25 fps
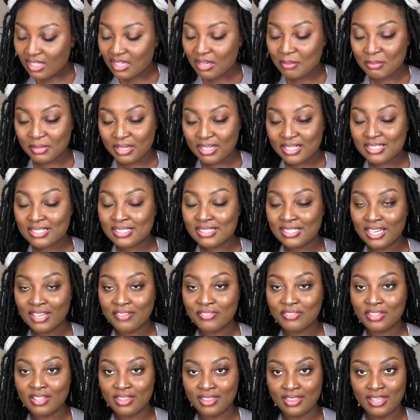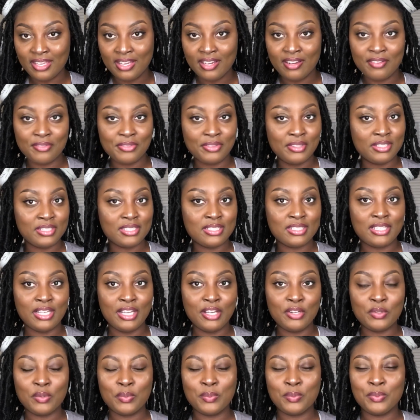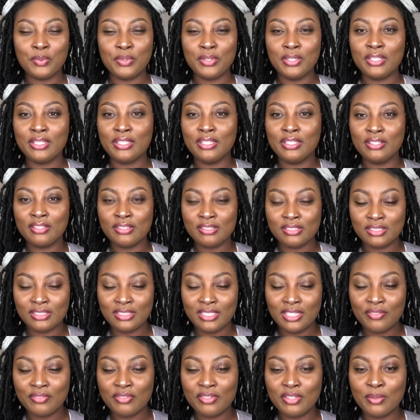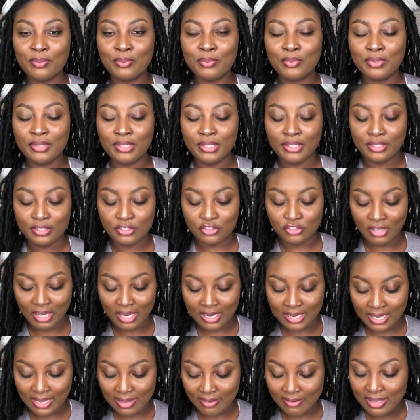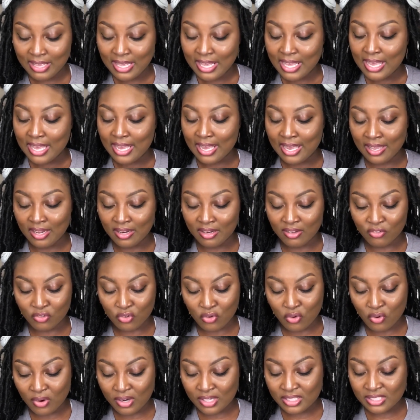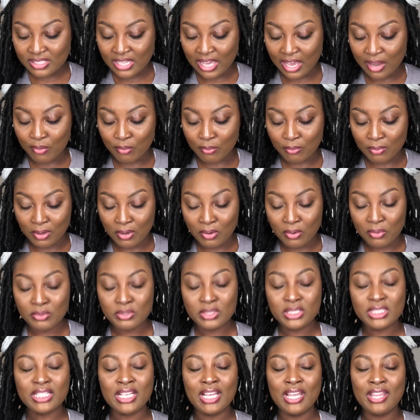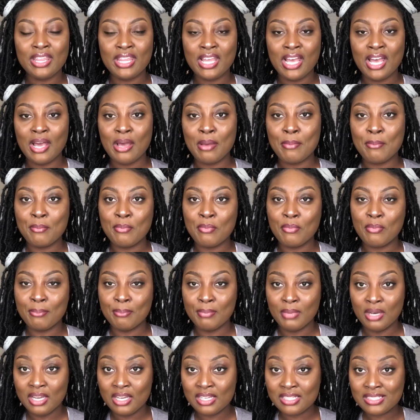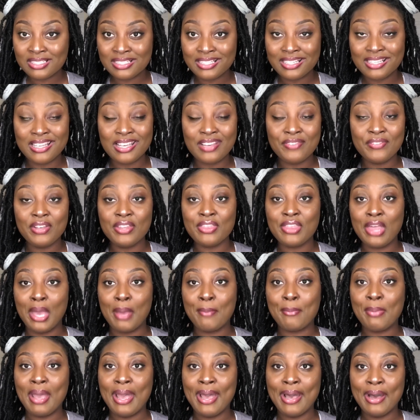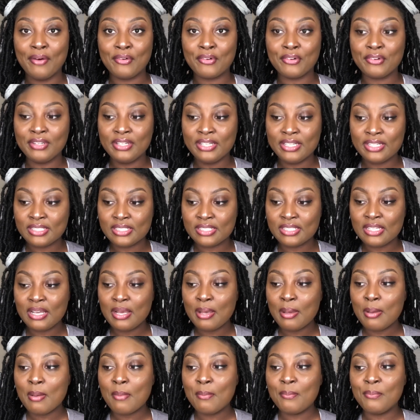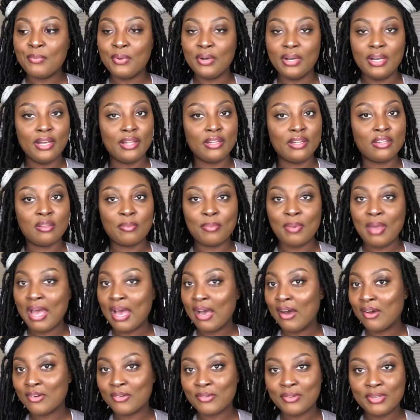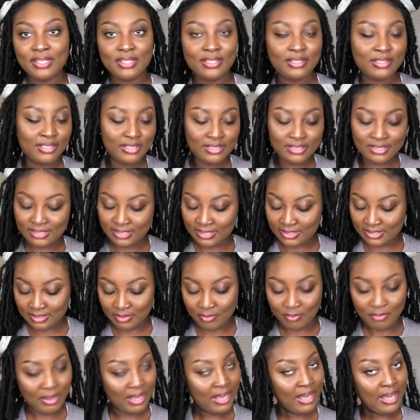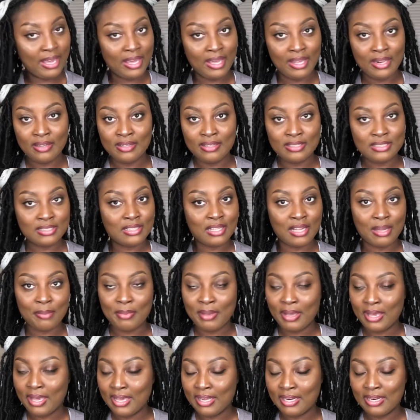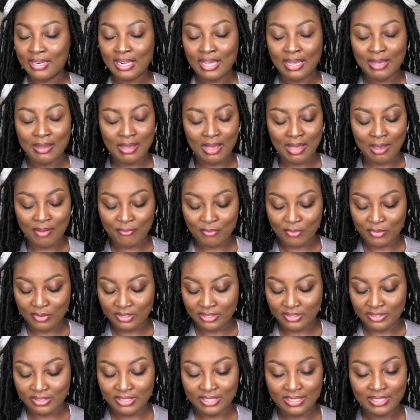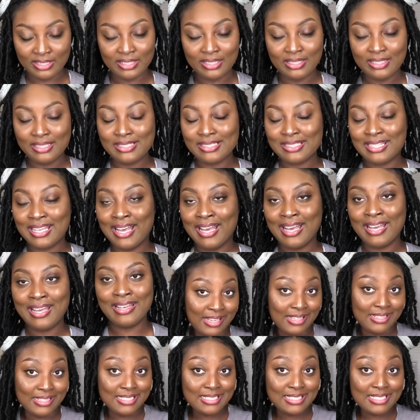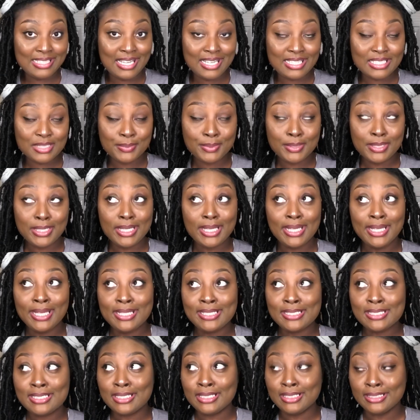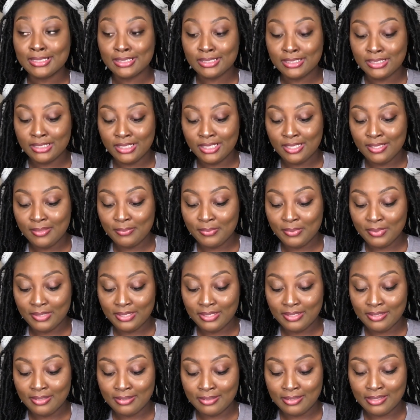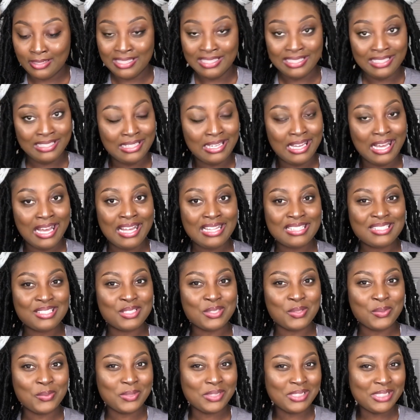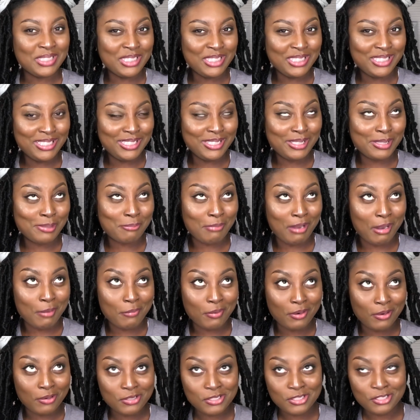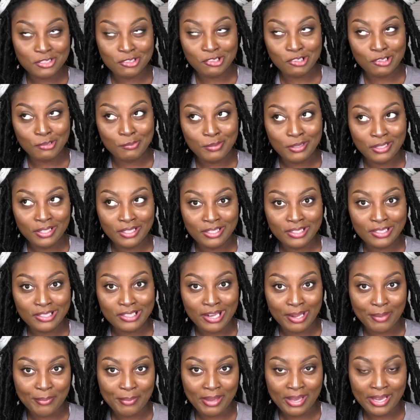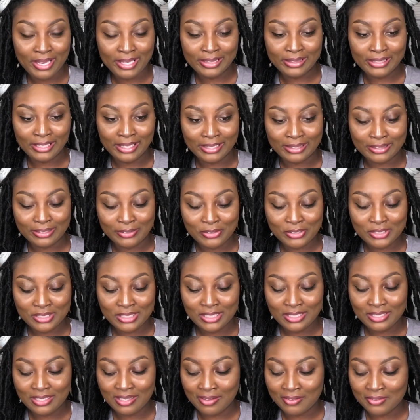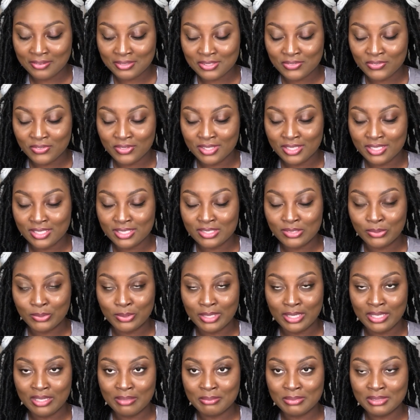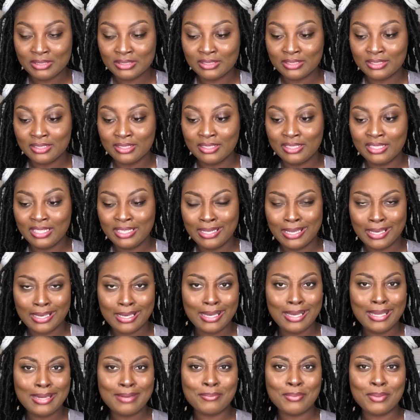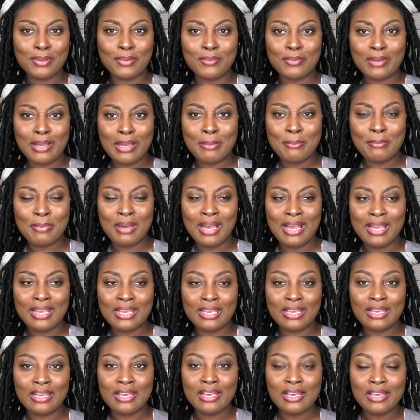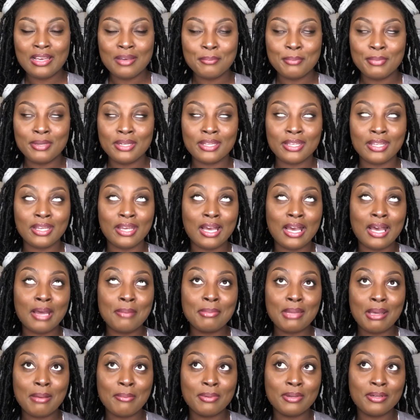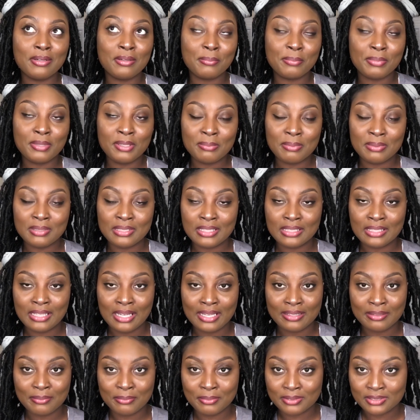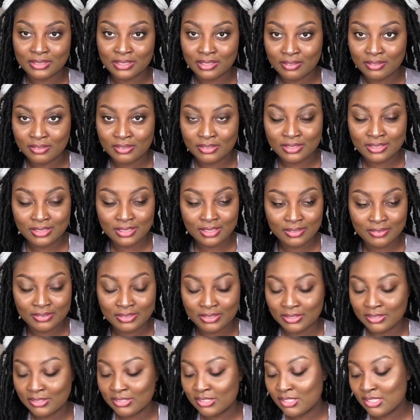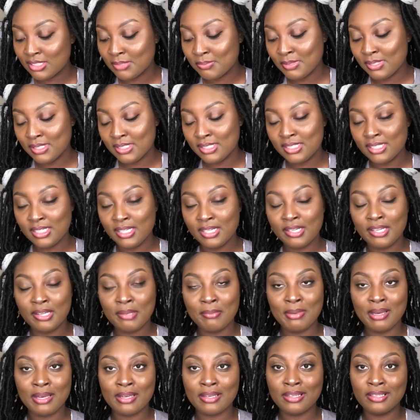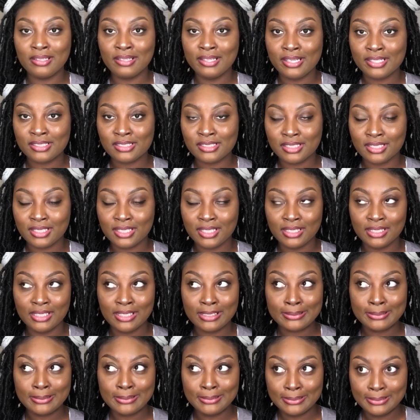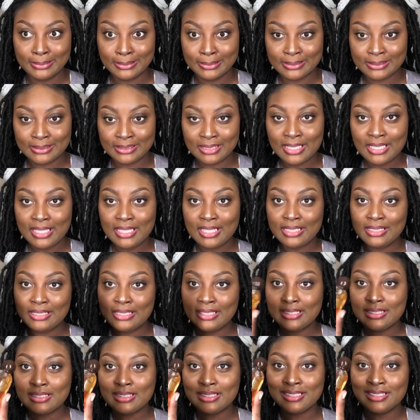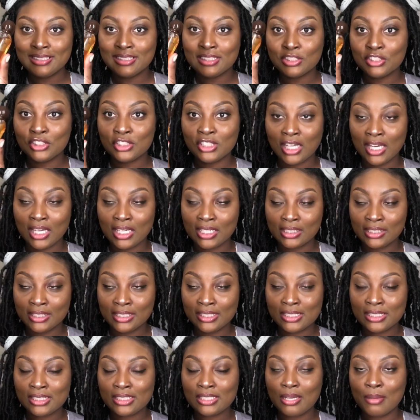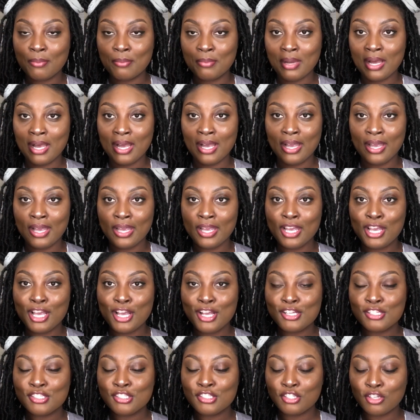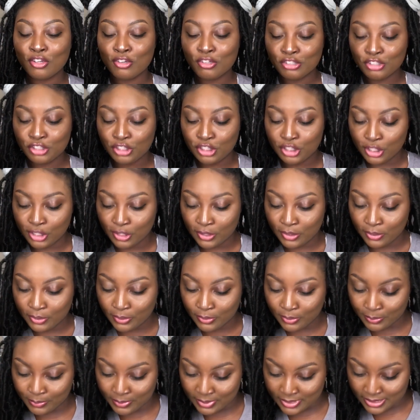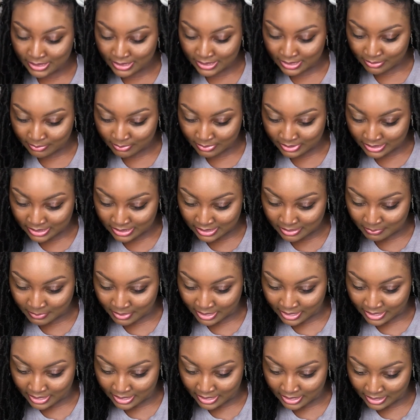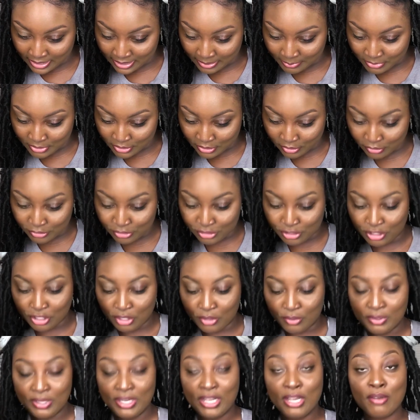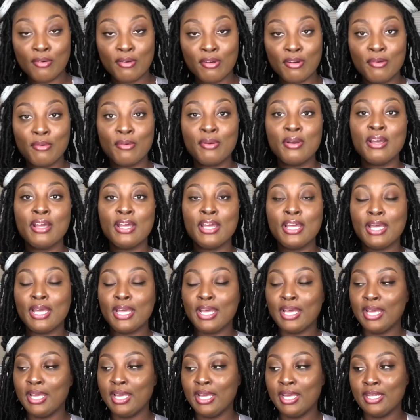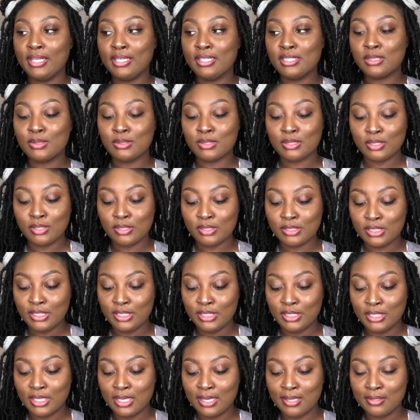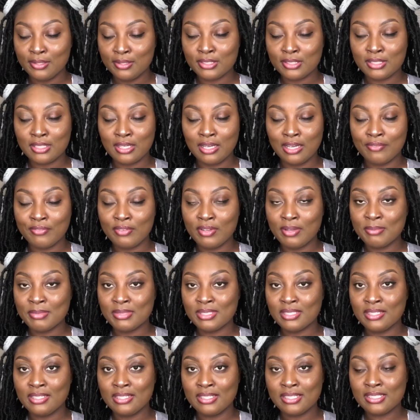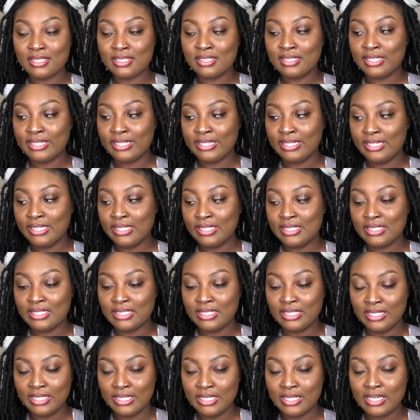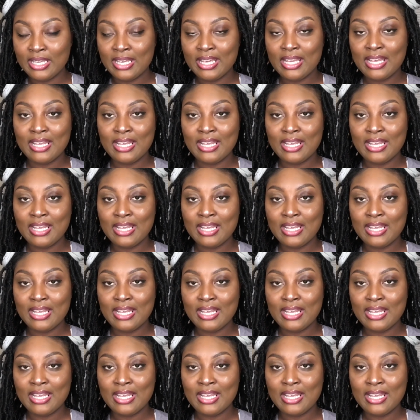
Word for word: but it's definitely there. The sandalwood, there's definitely a woody dry down. And of course that rose and that musk give it that powderness, but the powderiness isn't bad. It's not bad, and I, am really digging this. Now, this next one is a cheapy and not so goody, in my personal opinion. I paid like $13 for this on Amazon, and I kind of regret buying it. But again, I'm not one of them people that like to return stuff, so it's just been sitting in my collection collecting dust. This is Chocolates by Sergio, what's, what's this man name? Sergio Nero, and this was $13 off Amazon. This is an EDT.